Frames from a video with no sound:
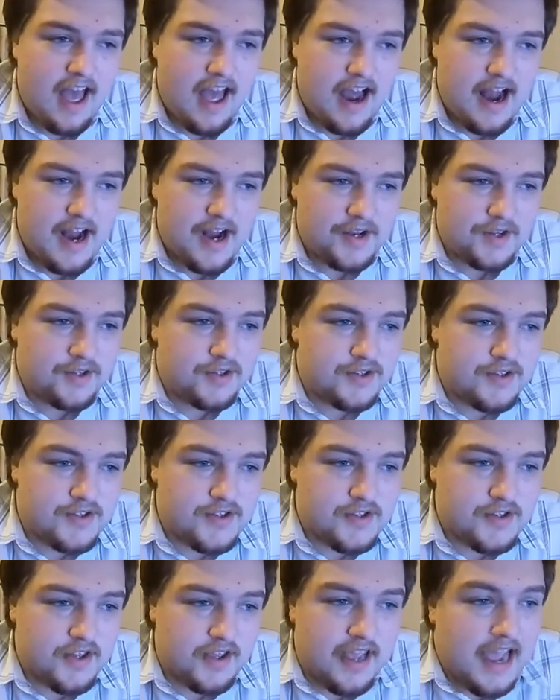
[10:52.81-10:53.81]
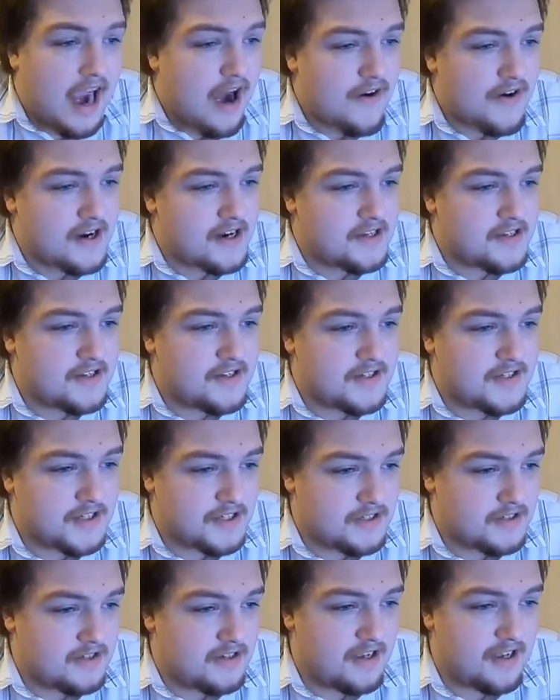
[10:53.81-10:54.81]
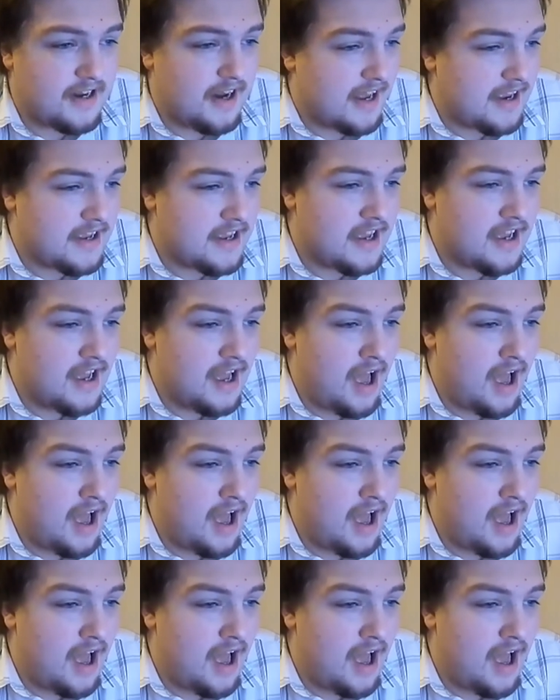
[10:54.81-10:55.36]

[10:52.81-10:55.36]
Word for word: and the characters, like,